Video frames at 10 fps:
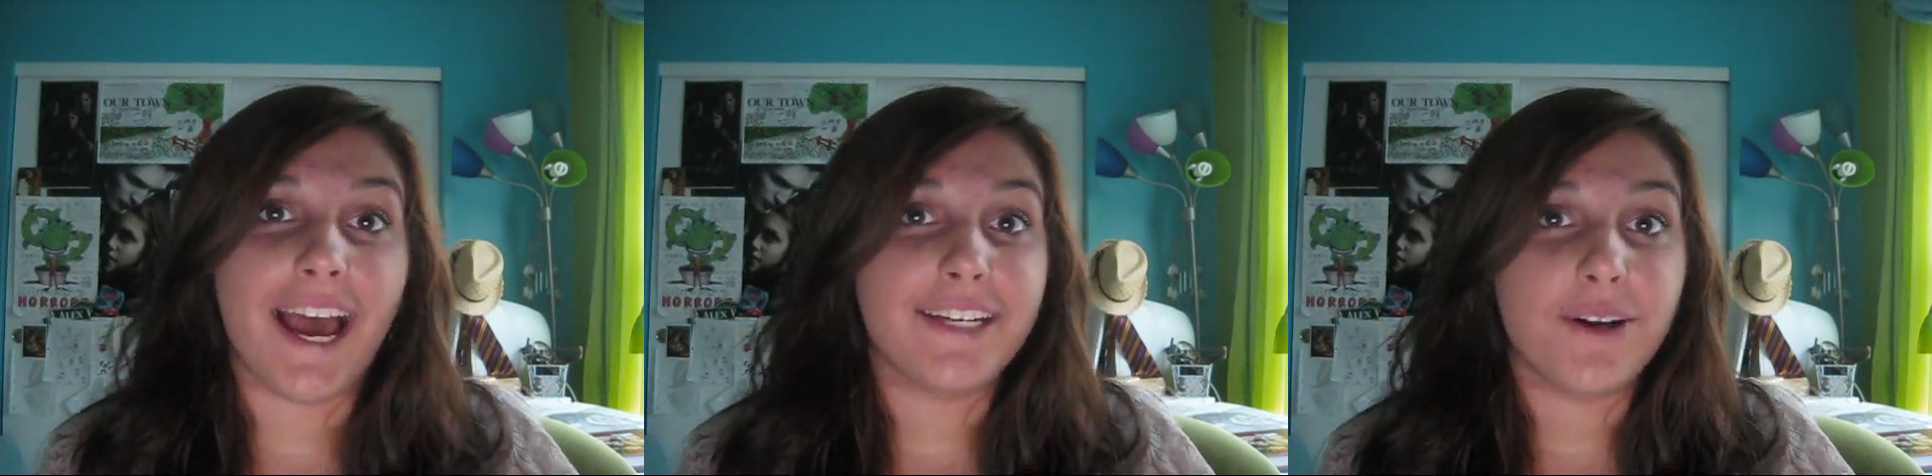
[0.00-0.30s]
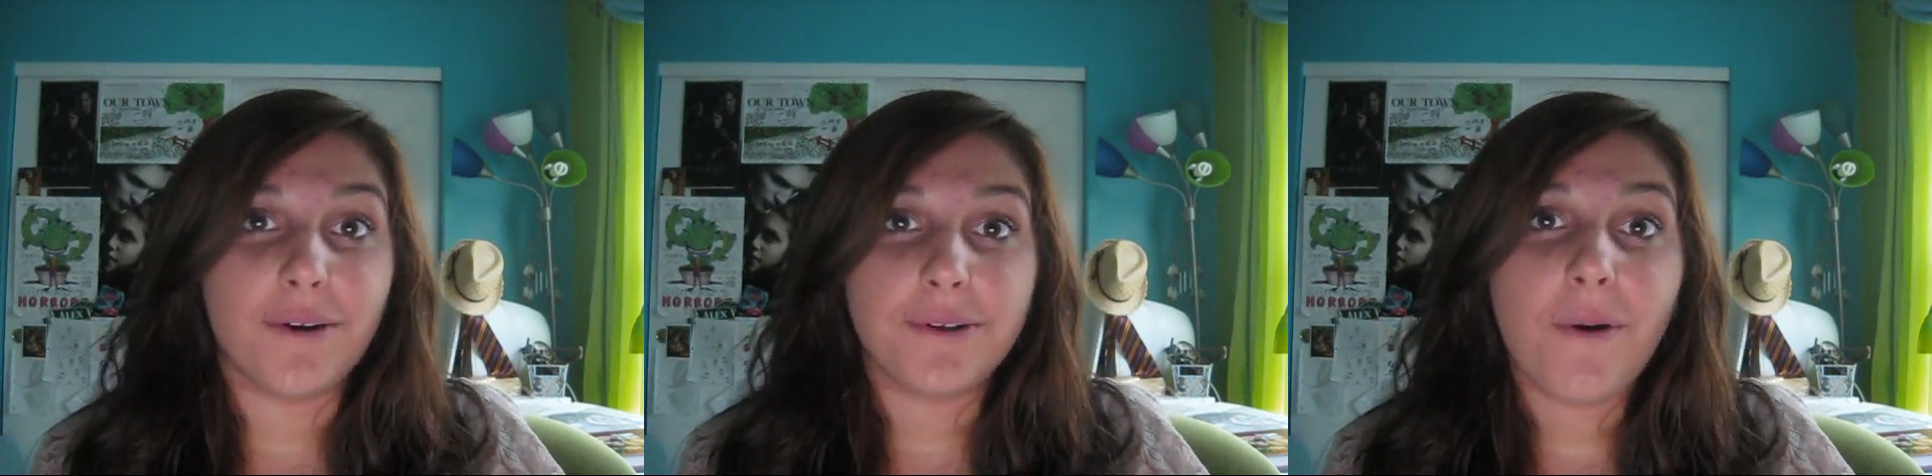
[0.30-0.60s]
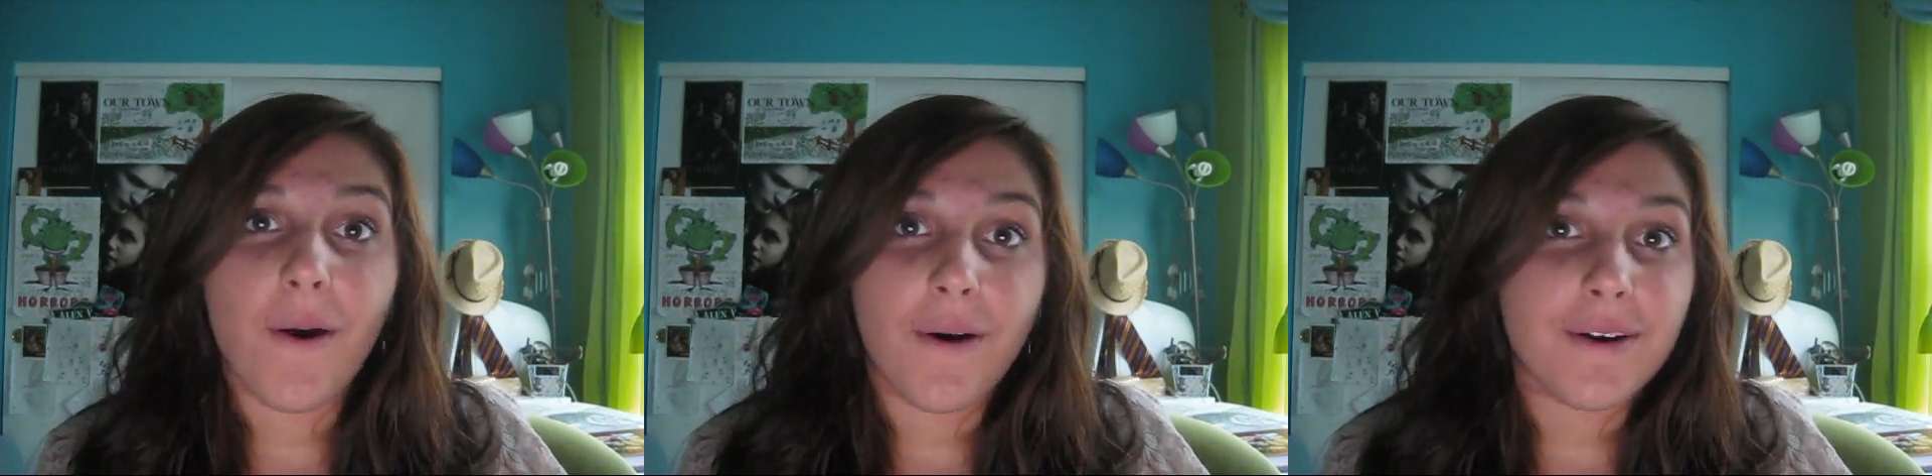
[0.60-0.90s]
I know you
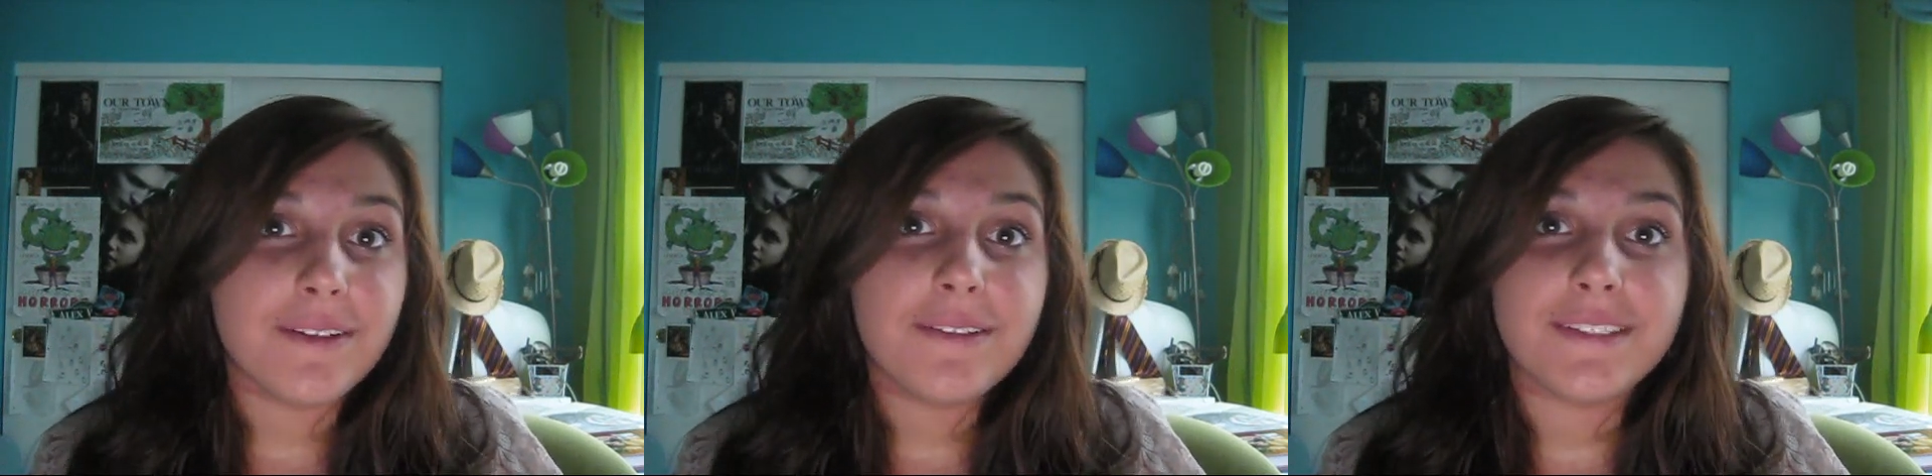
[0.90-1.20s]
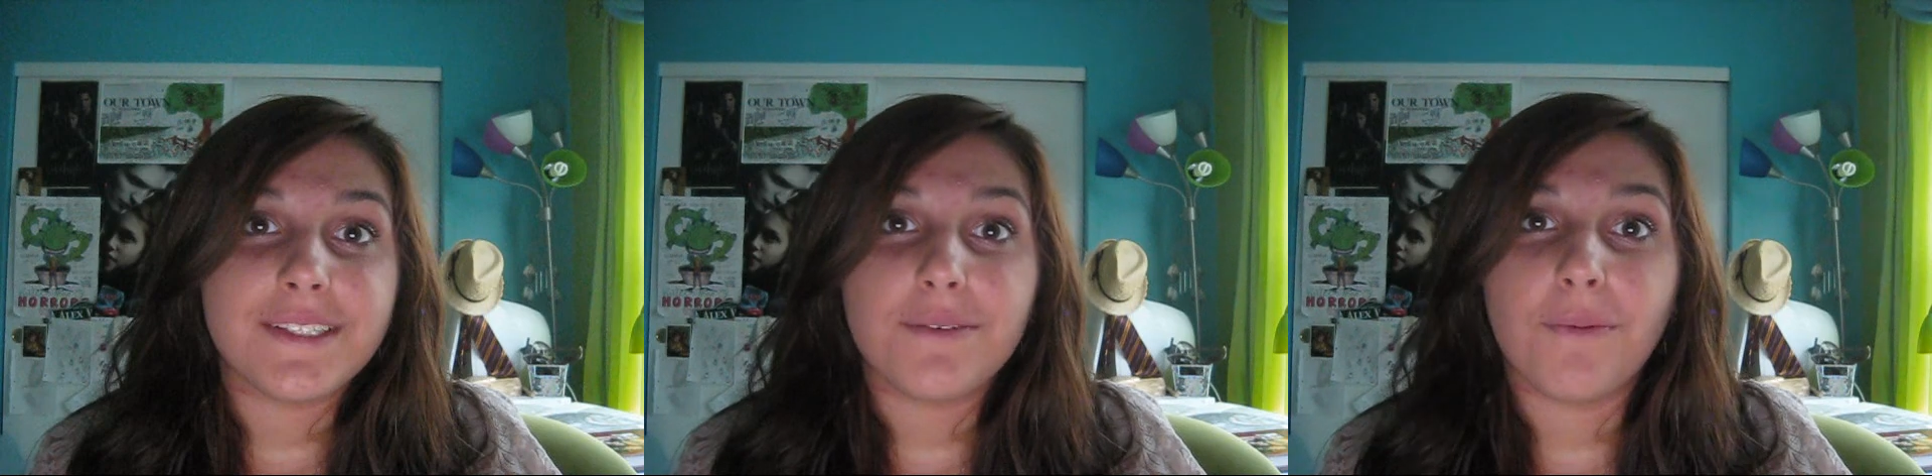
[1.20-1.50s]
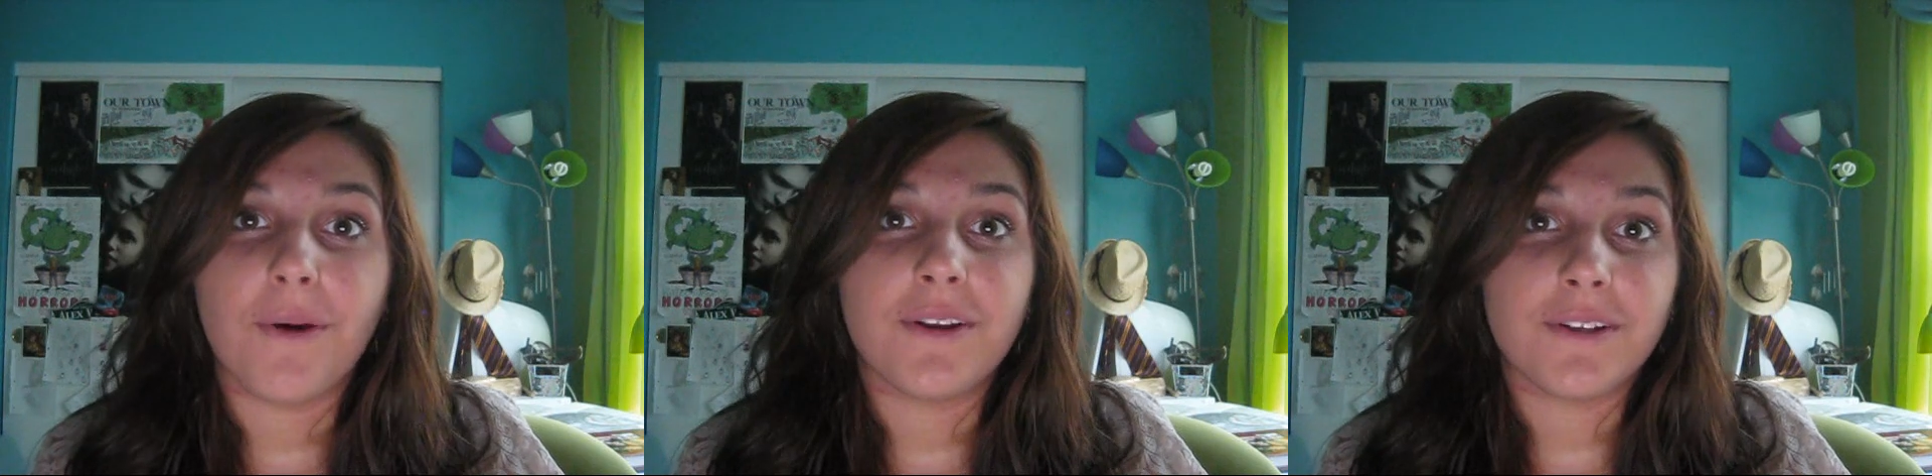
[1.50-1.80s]
all did
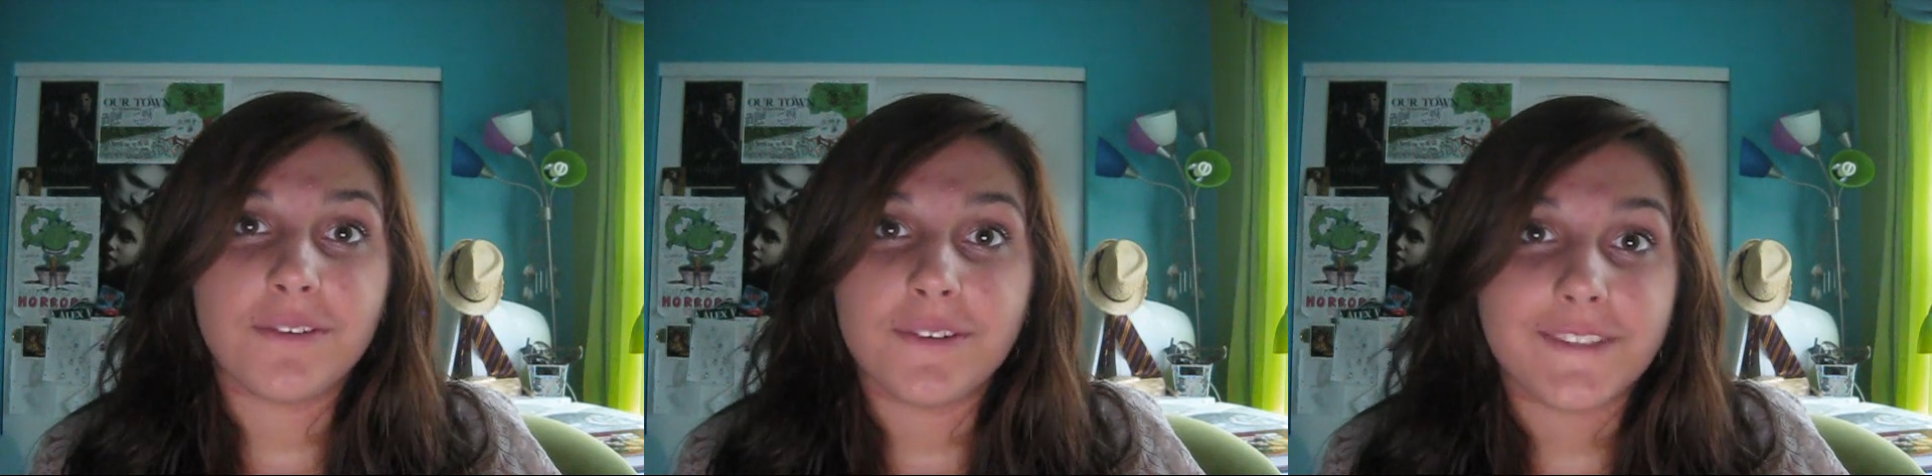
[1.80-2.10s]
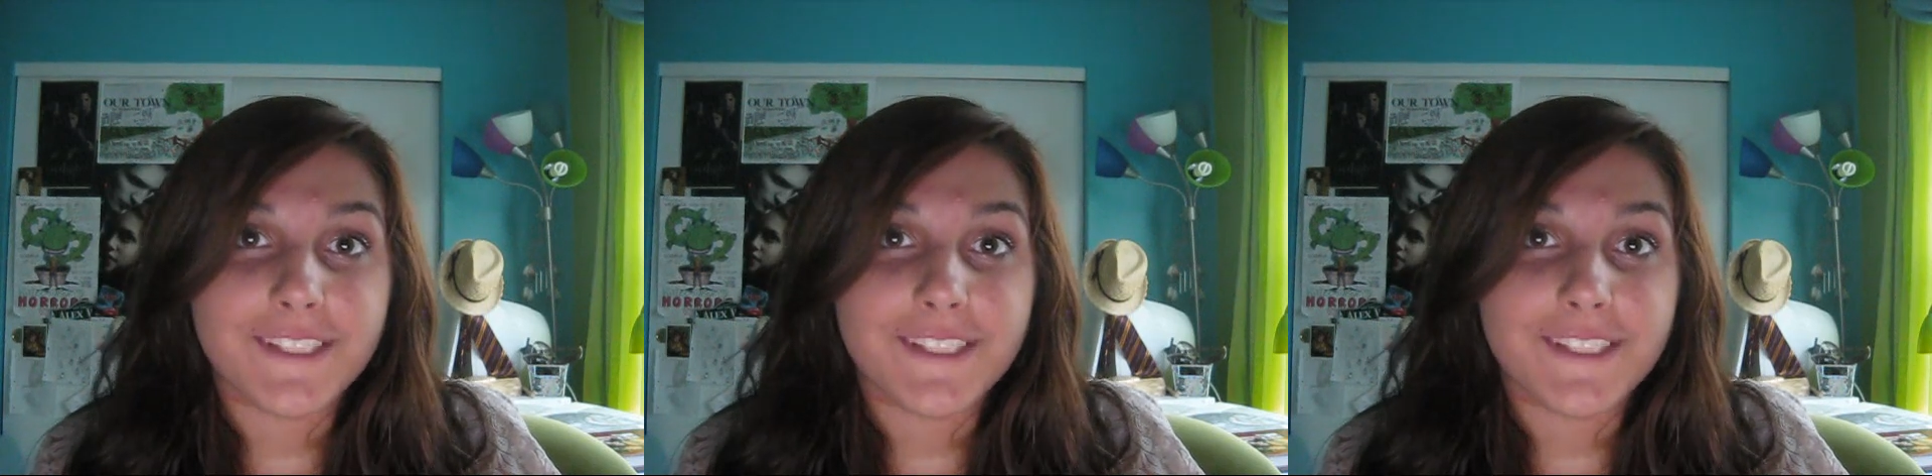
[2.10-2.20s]
wonderful